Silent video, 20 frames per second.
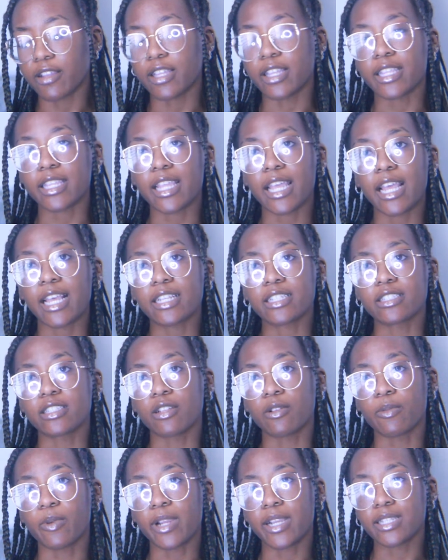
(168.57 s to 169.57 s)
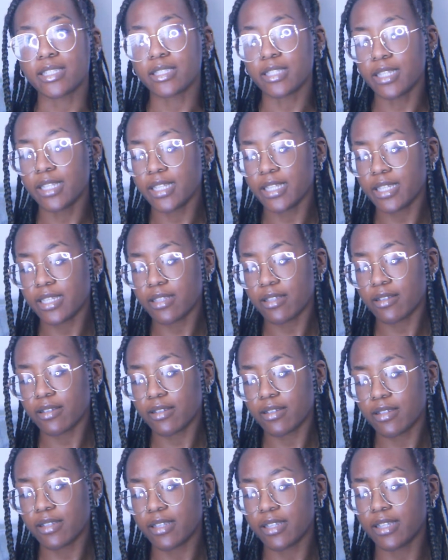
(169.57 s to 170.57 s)
and it has the raised lid.
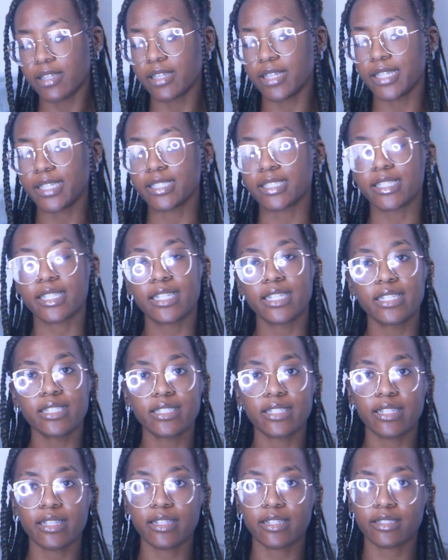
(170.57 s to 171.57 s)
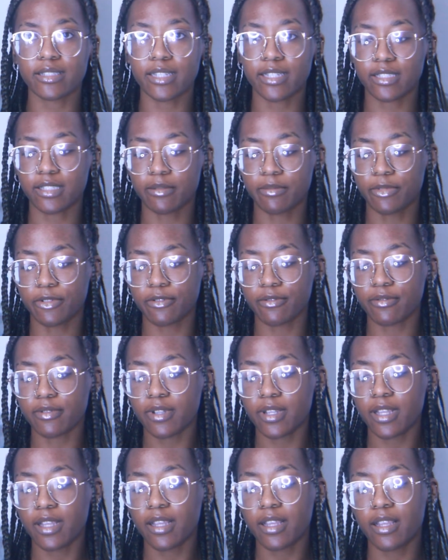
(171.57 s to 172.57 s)
It is easy accessible,
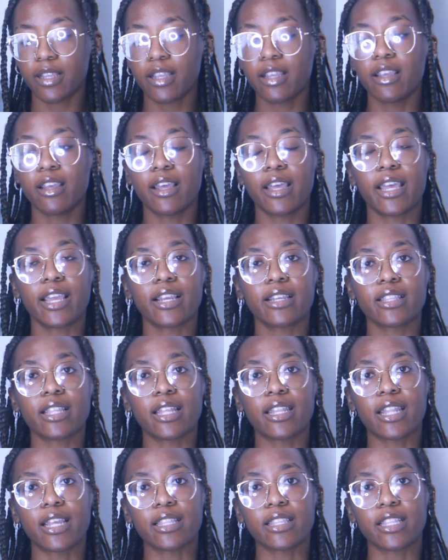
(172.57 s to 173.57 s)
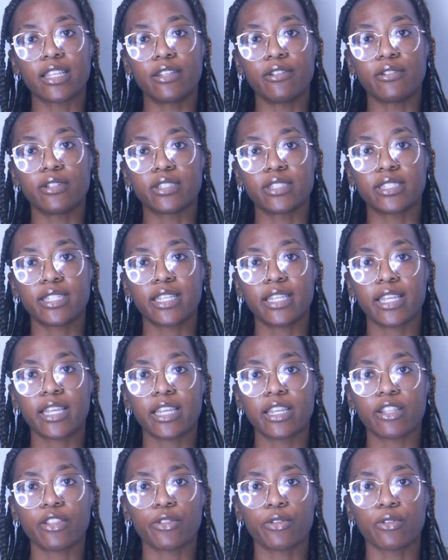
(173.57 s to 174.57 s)
and I like that you can see
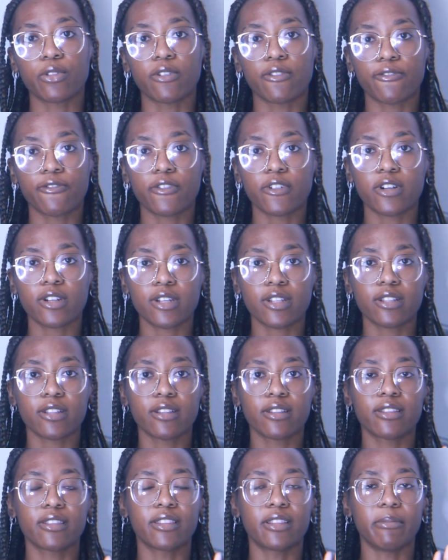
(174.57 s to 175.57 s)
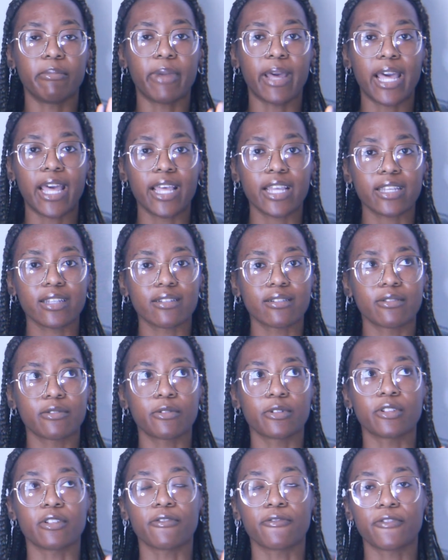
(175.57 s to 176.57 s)
in through the front, the back,
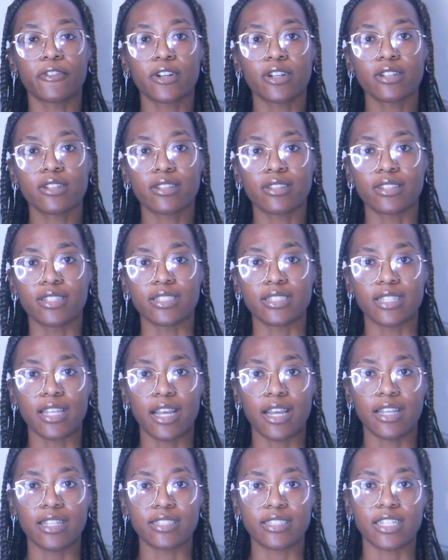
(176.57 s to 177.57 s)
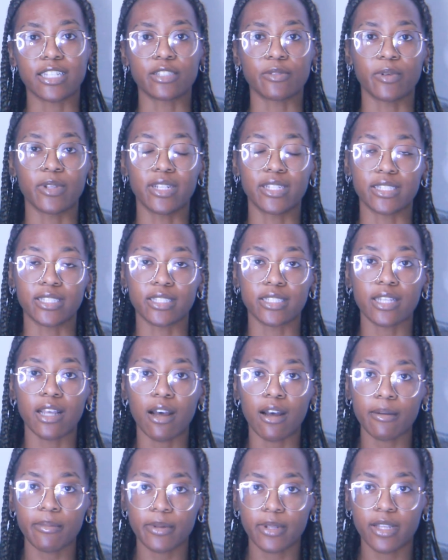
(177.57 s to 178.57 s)
or the front, the sides, as well as the
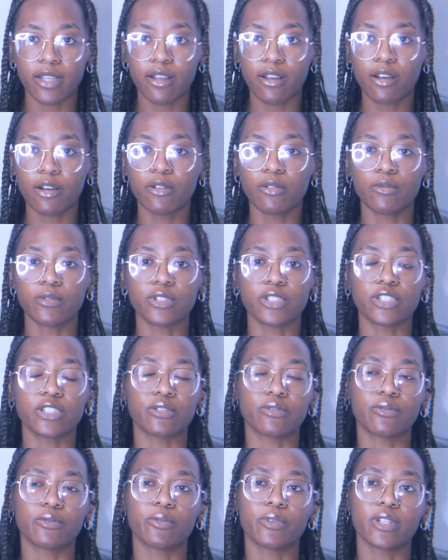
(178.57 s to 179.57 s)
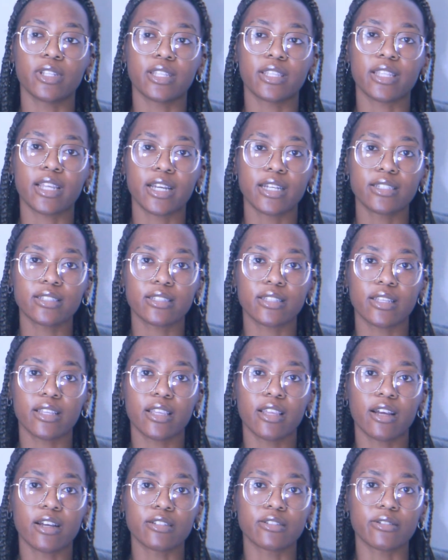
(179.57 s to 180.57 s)
top, which is really nice.
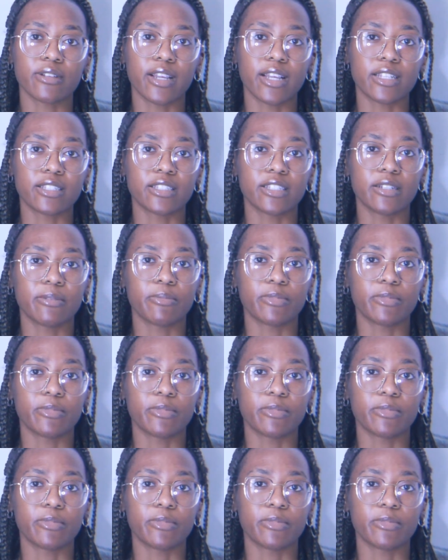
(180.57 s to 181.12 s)
It also has the